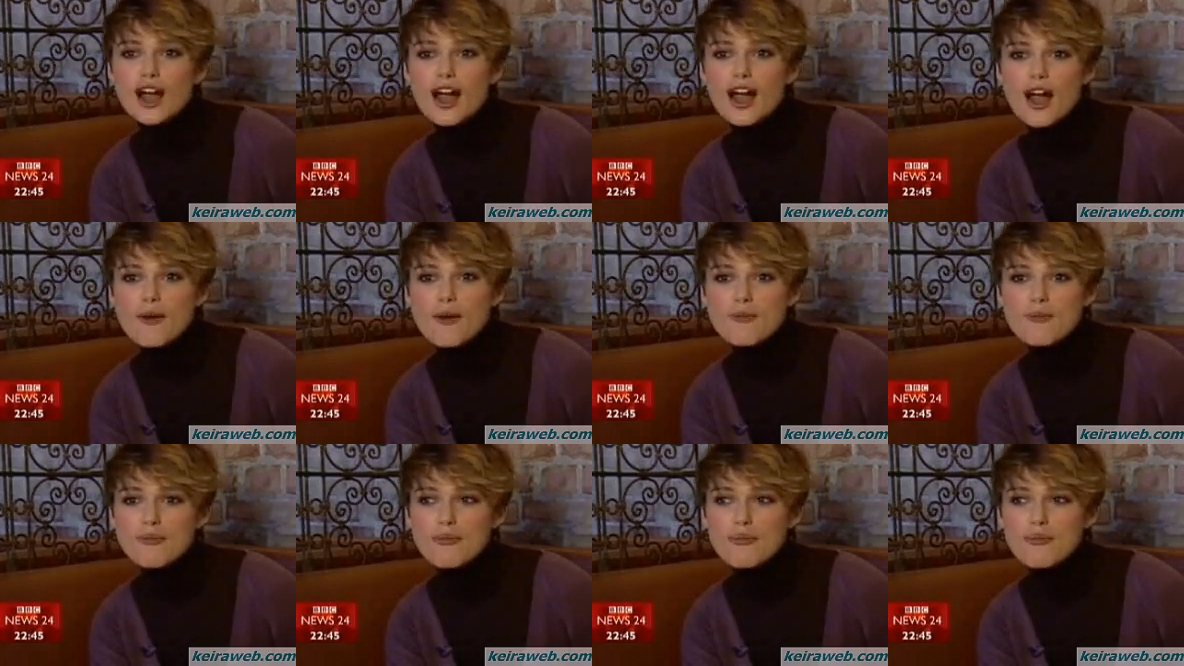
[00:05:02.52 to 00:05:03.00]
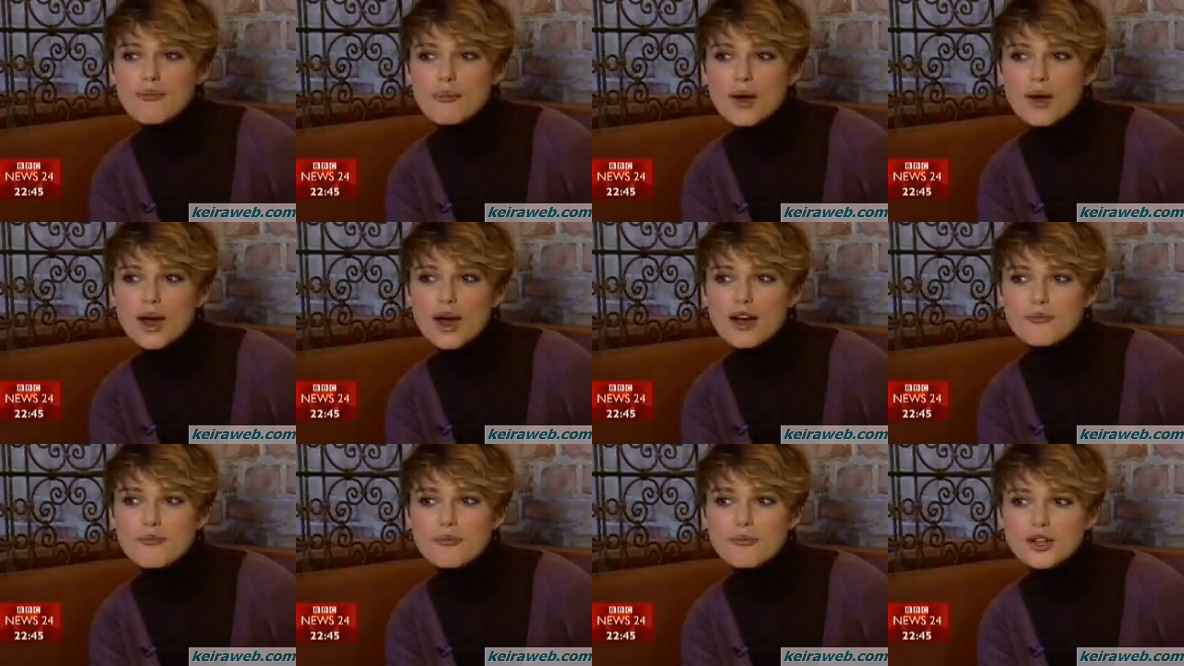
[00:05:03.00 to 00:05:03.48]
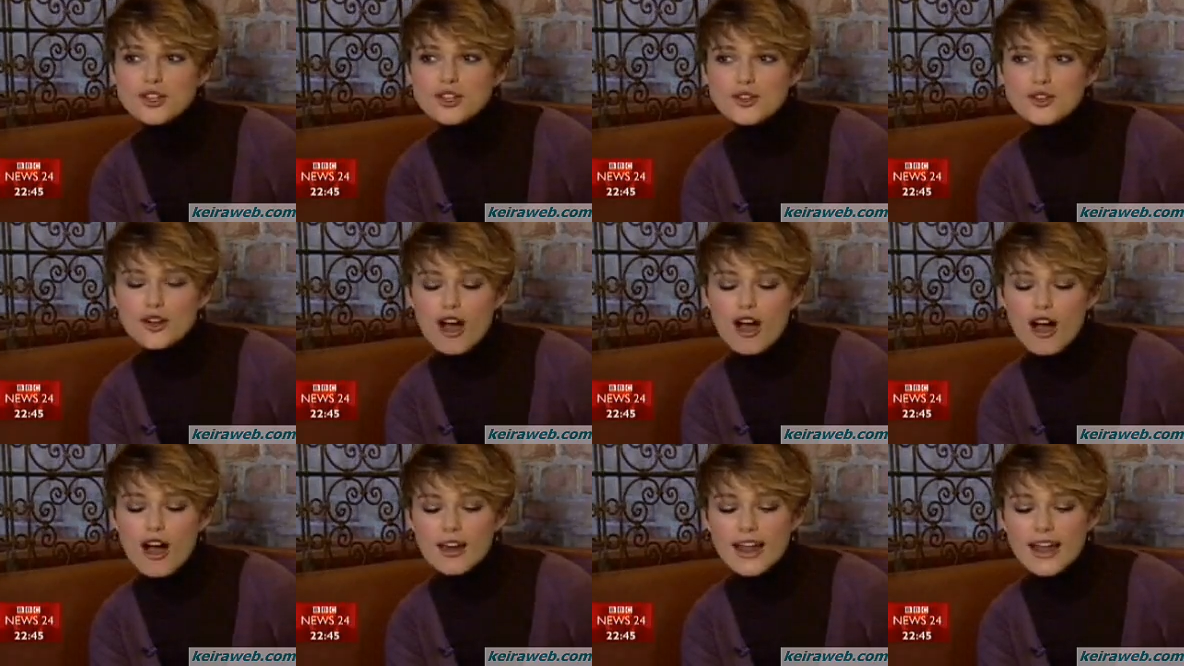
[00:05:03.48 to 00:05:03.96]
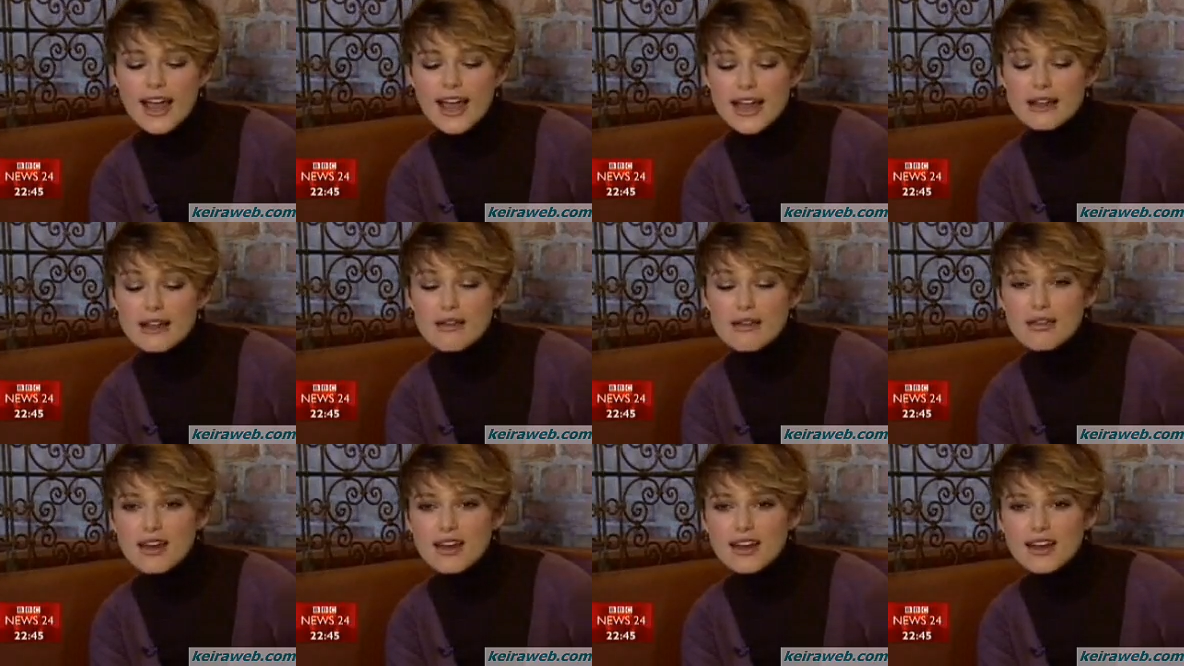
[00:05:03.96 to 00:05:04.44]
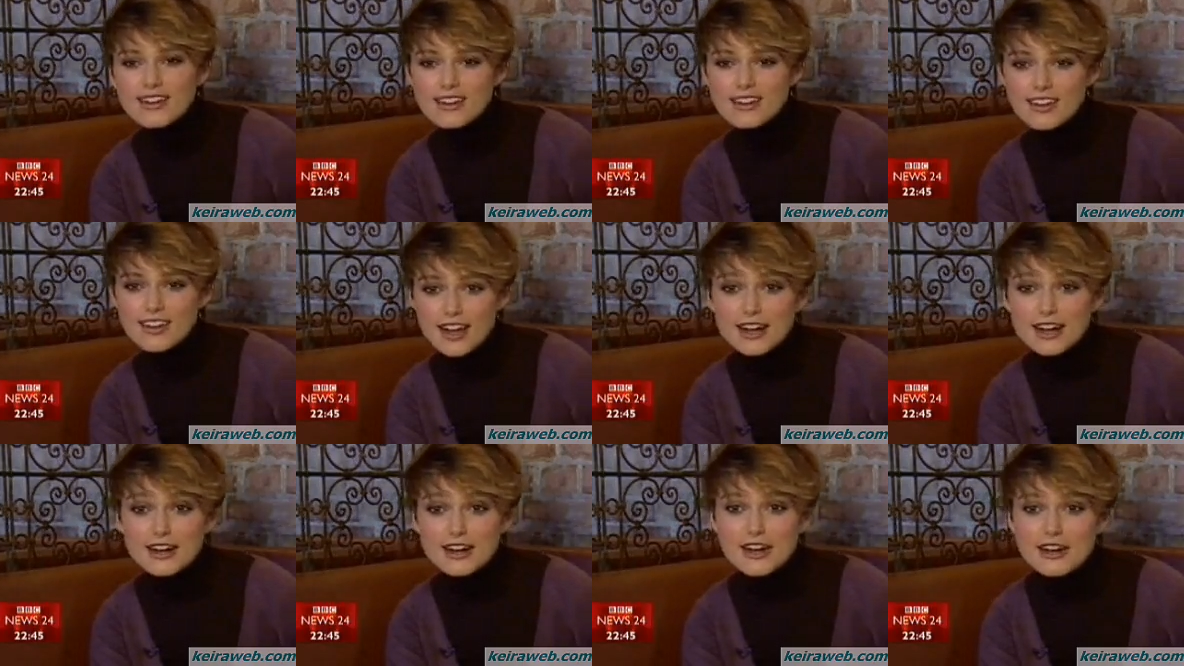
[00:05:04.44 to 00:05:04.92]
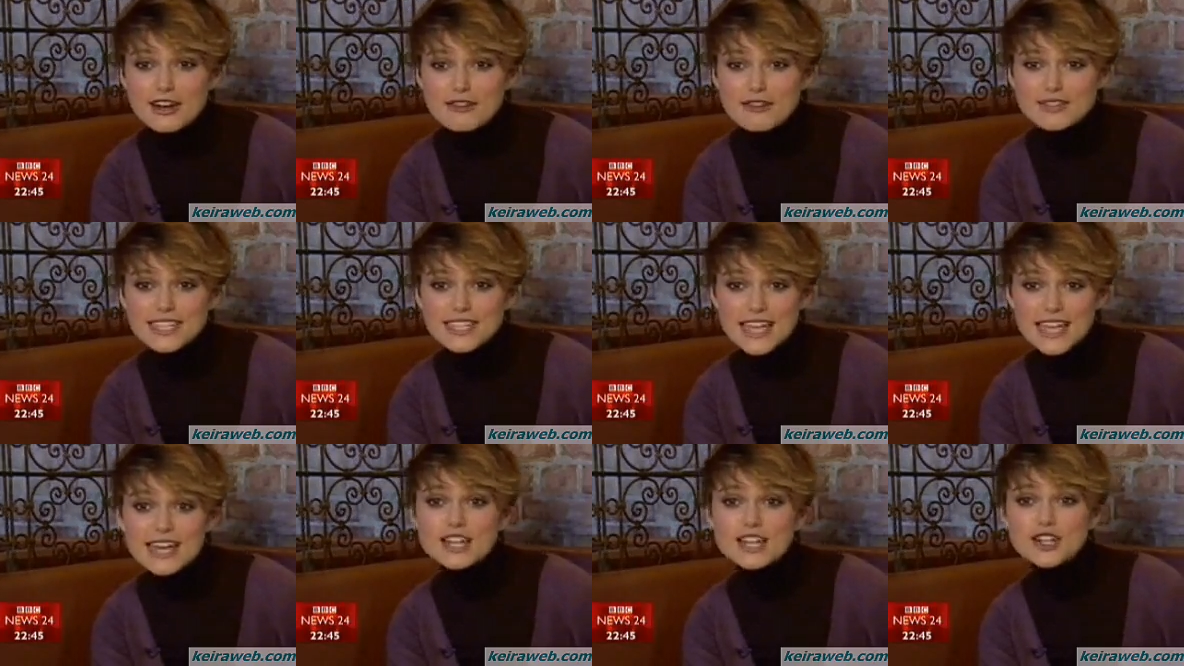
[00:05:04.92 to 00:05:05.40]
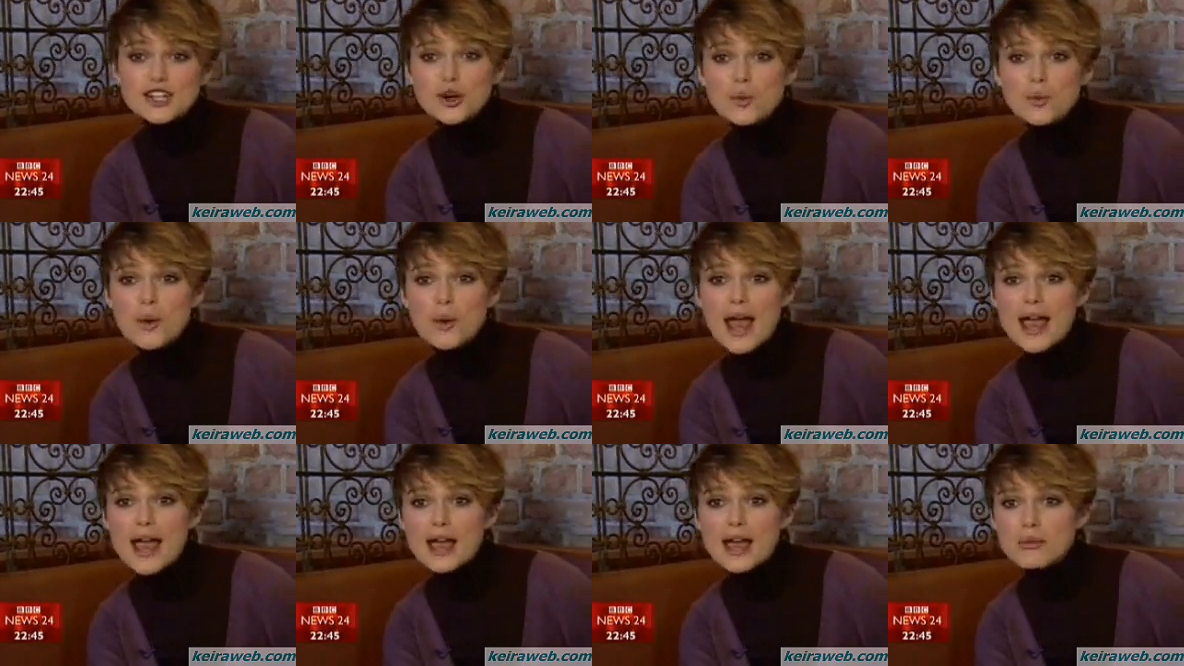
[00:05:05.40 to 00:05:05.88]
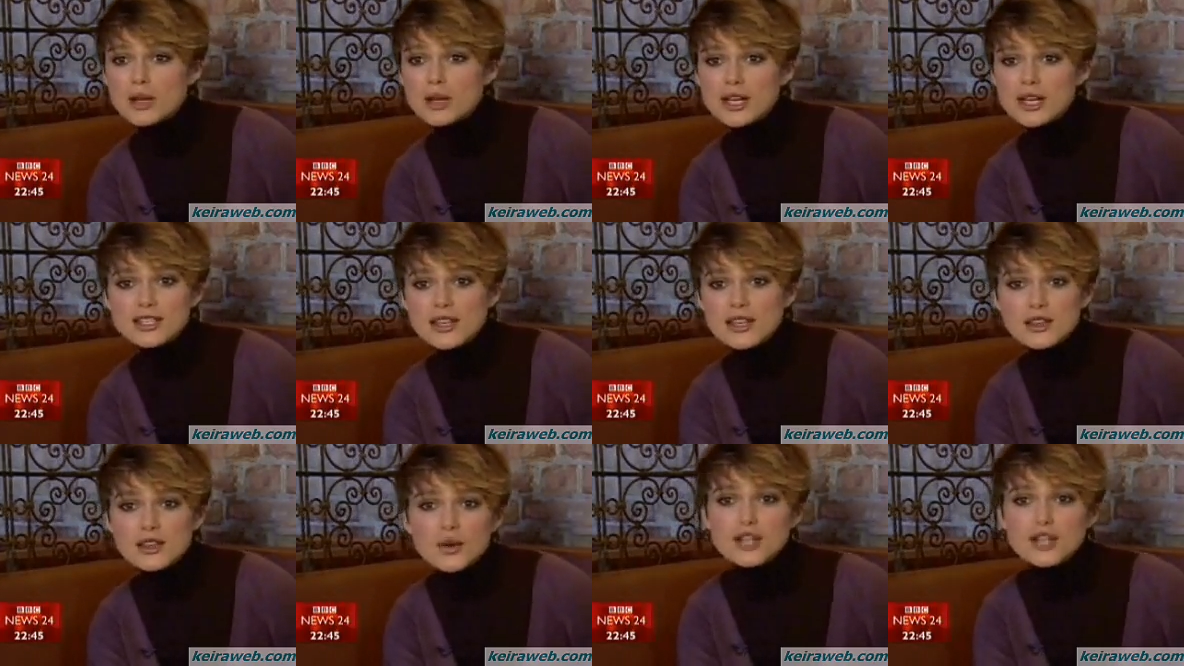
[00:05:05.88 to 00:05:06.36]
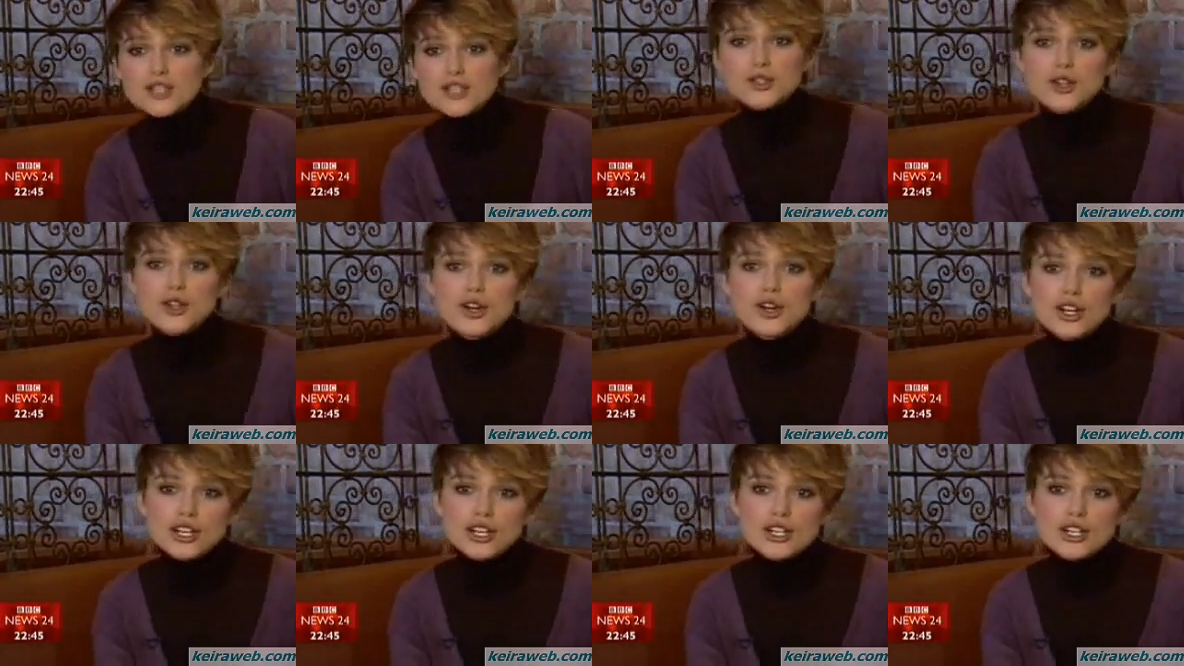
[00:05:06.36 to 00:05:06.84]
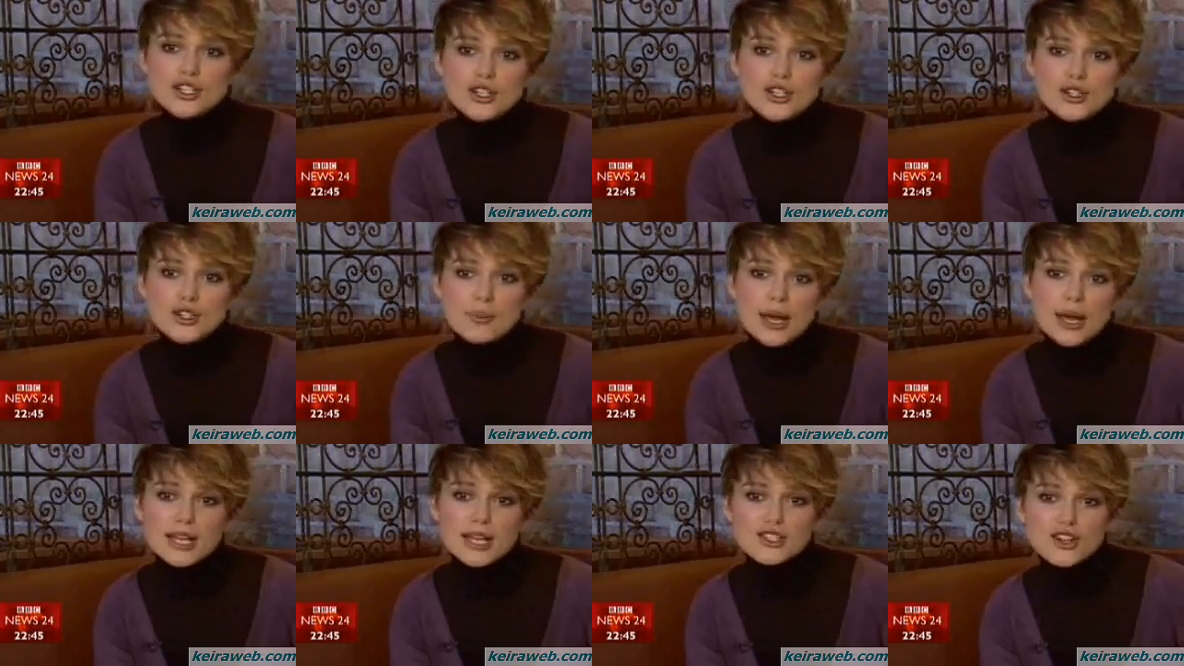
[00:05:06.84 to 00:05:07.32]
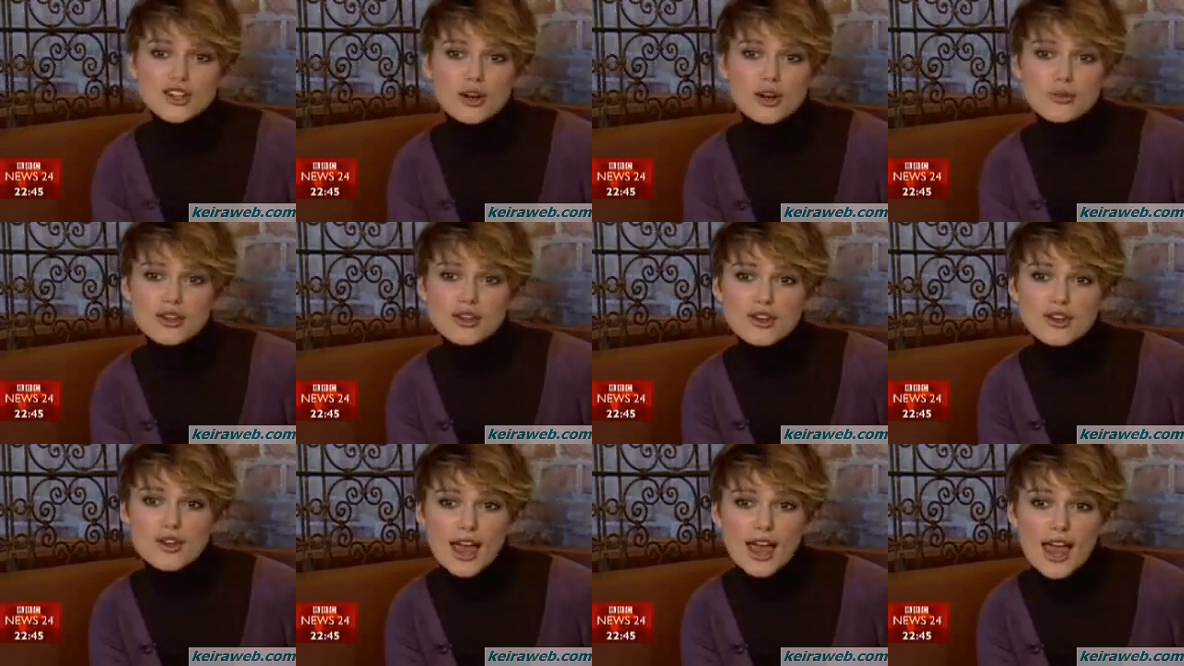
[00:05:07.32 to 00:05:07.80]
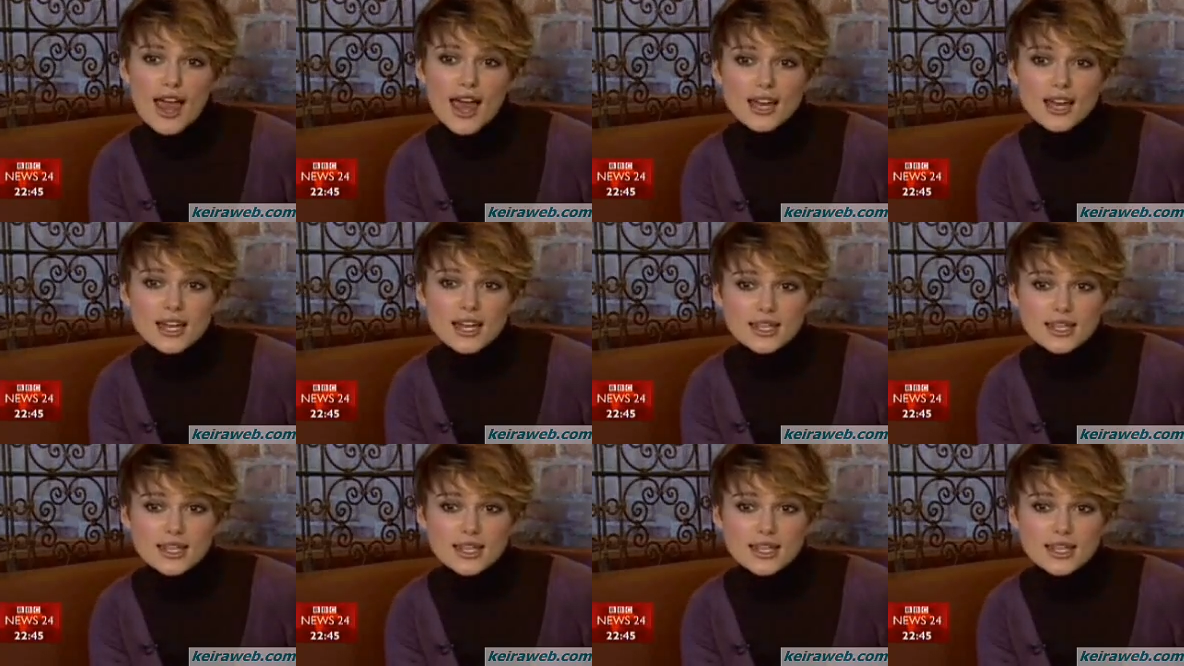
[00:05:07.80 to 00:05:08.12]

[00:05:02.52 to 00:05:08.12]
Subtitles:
But you can't let anything like nerves get in your way, because otherwise you're not going to do the best job that you can.